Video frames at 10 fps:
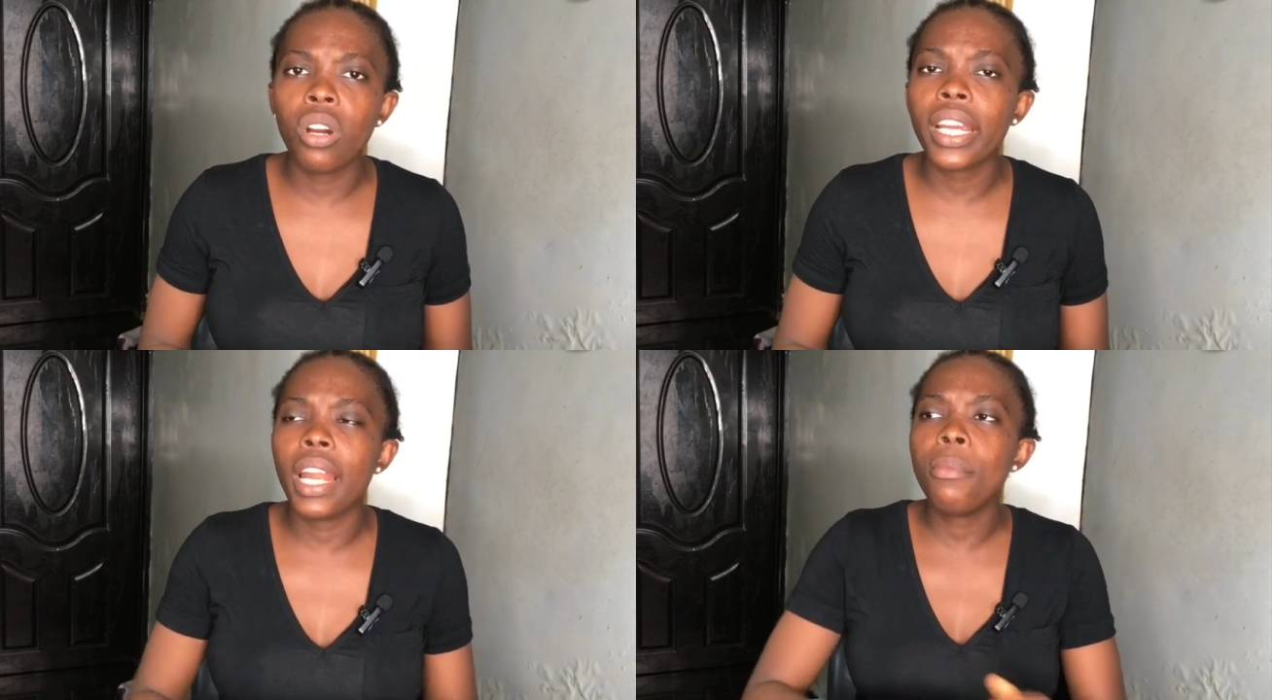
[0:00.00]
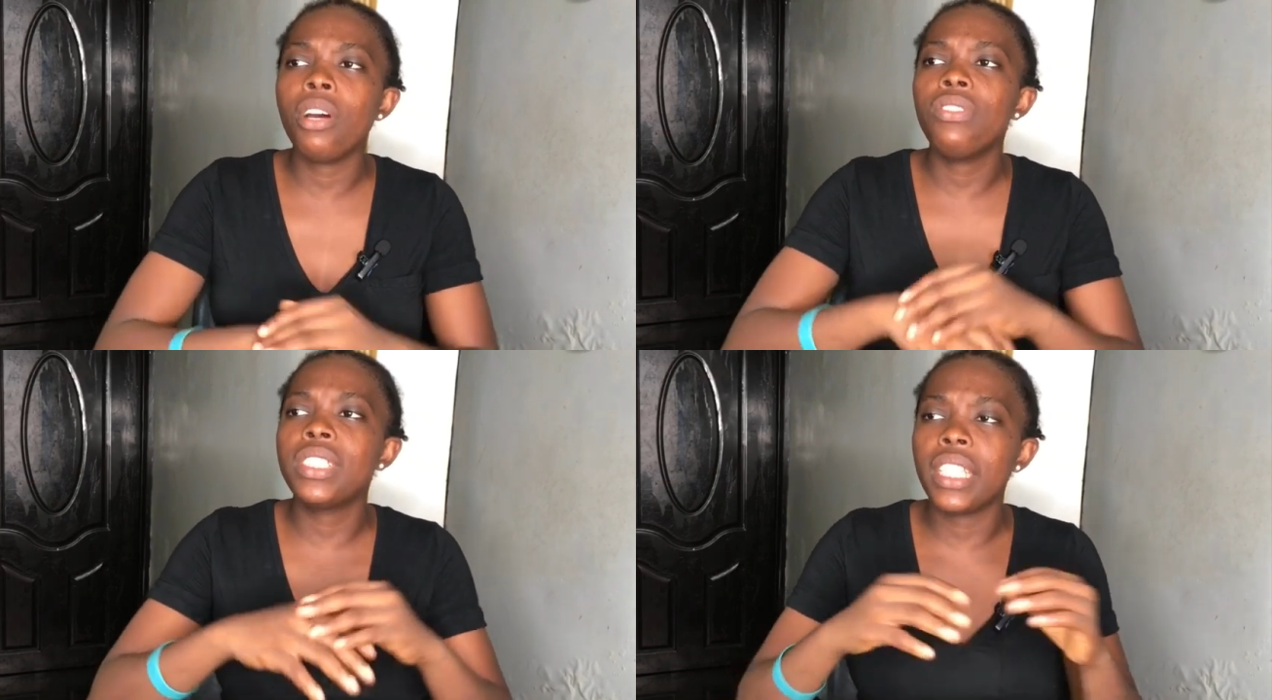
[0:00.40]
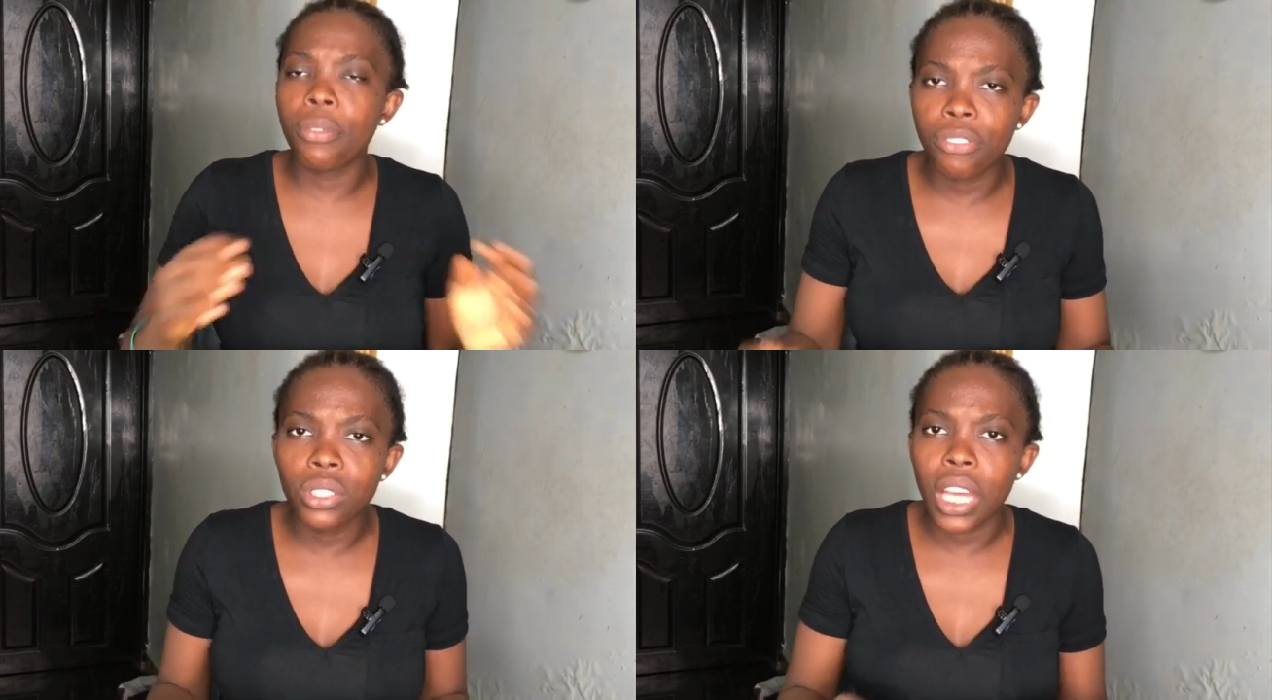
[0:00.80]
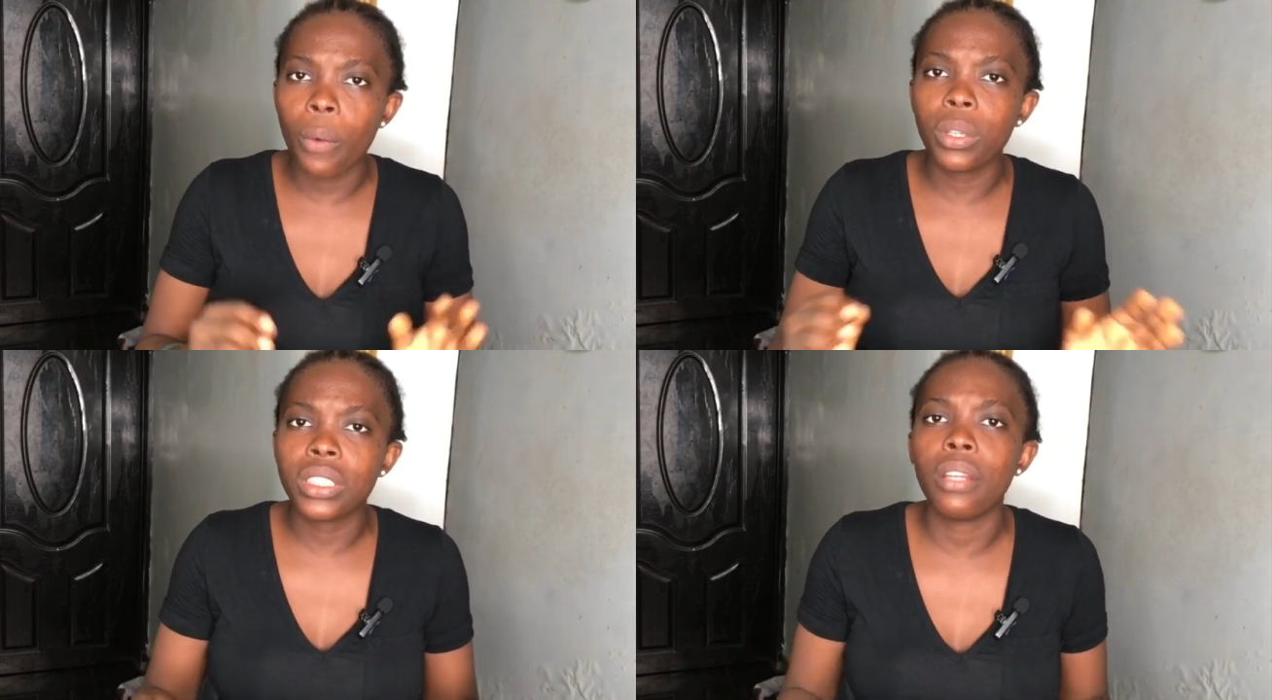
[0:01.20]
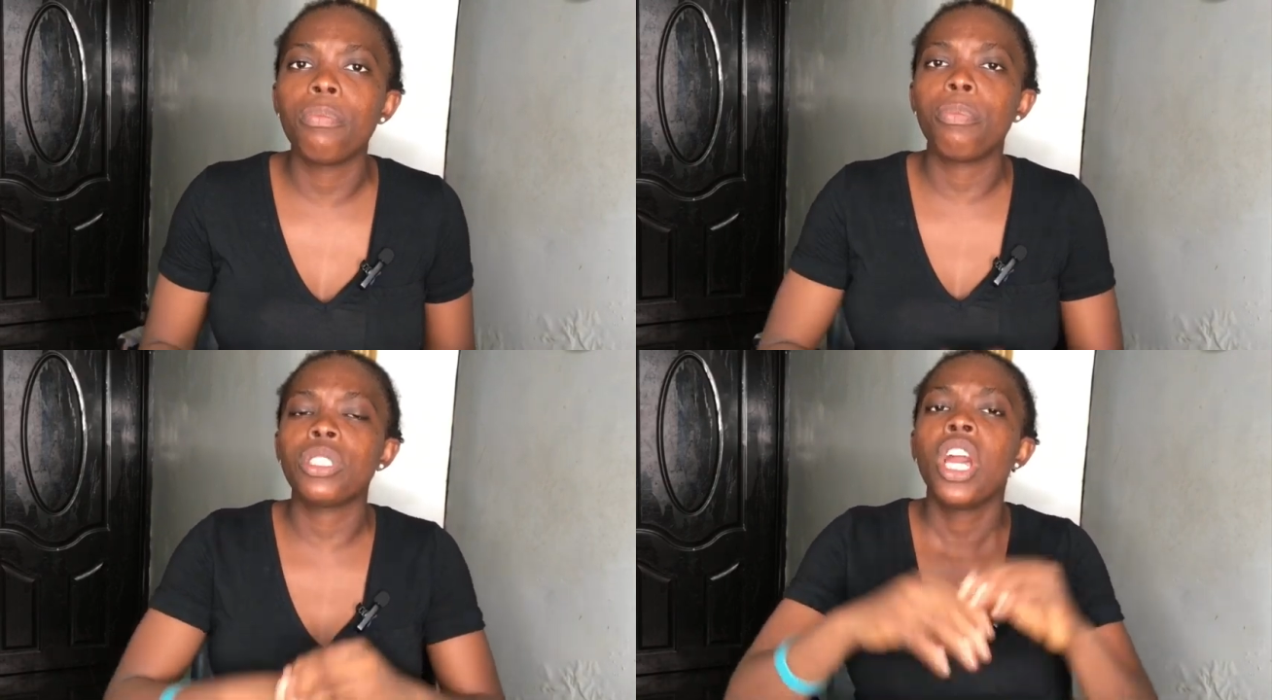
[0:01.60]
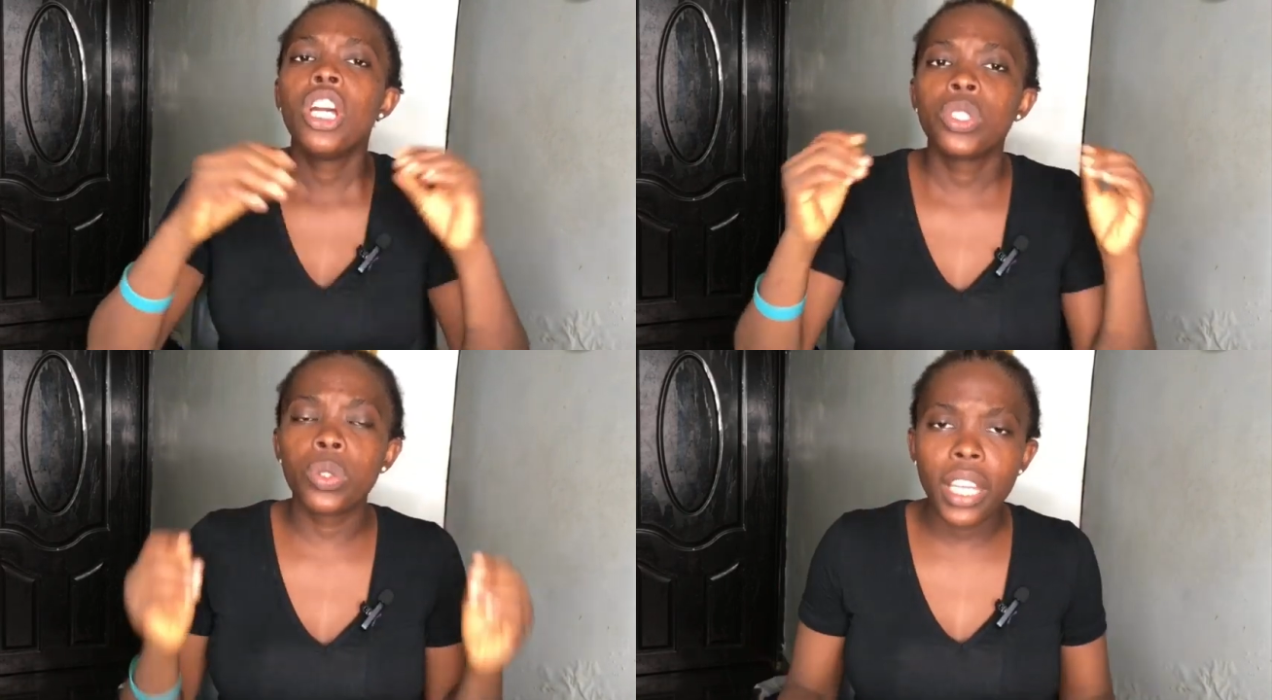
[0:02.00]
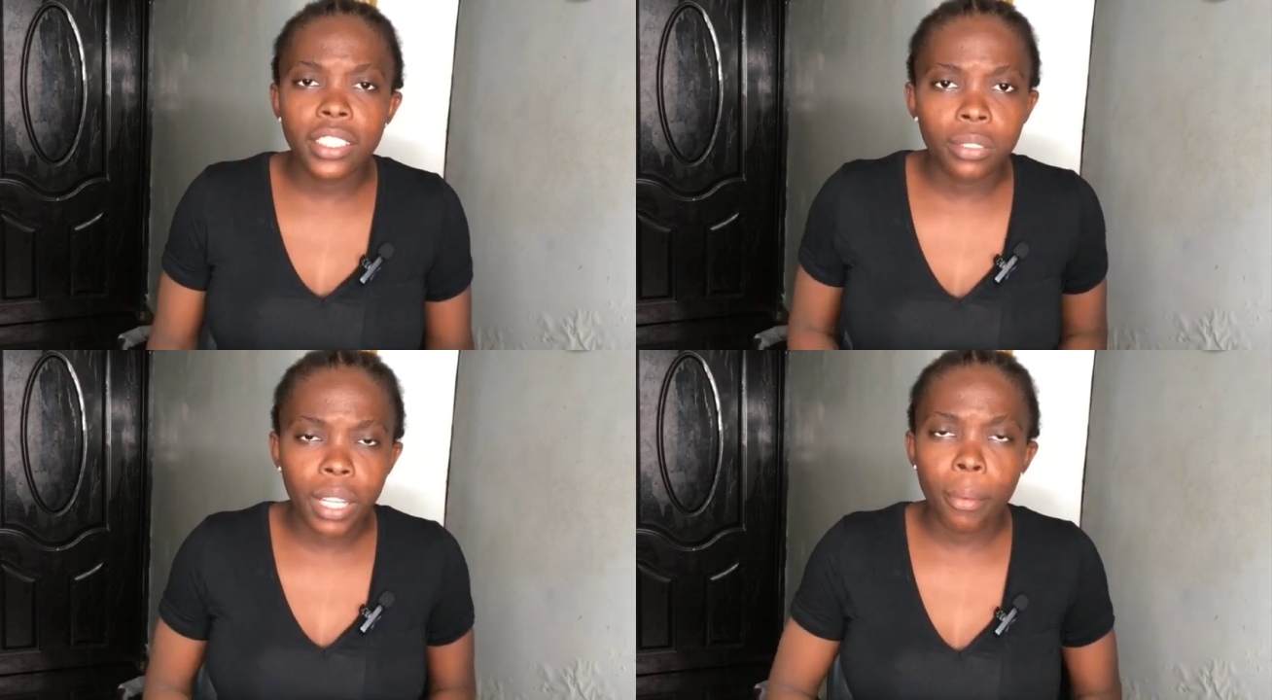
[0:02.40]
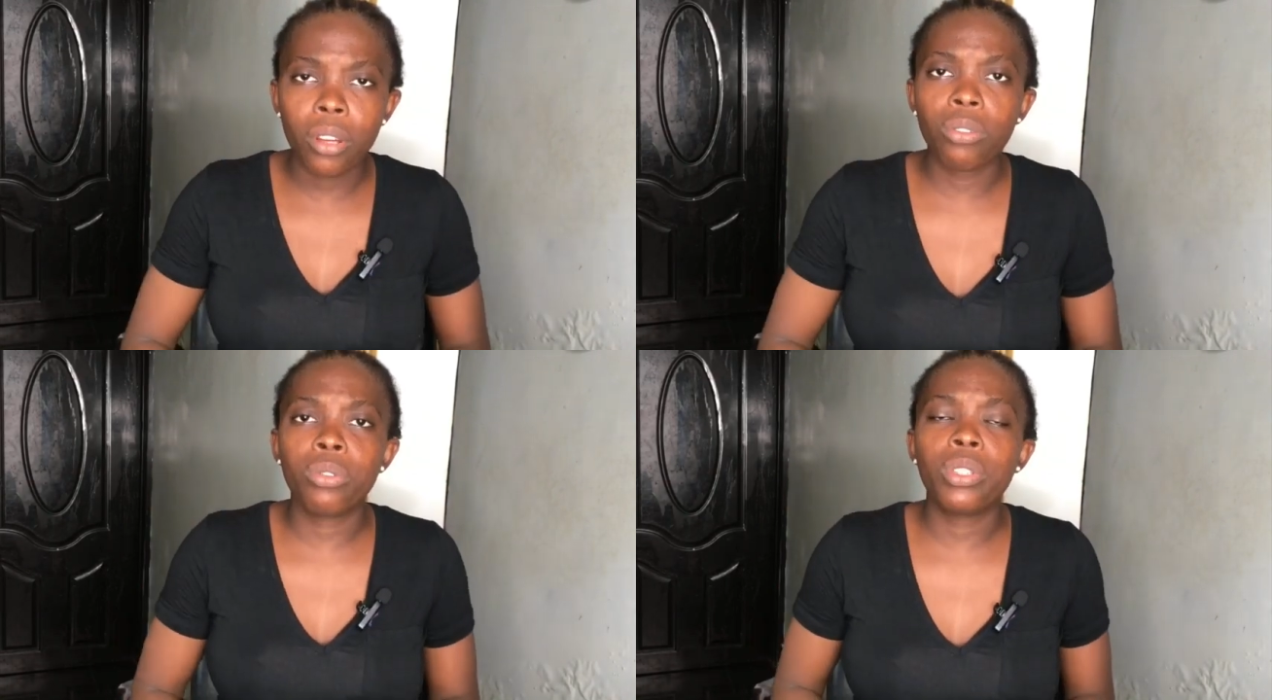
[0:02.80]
Okay, let me not say views and watch time, but to gain subscribers,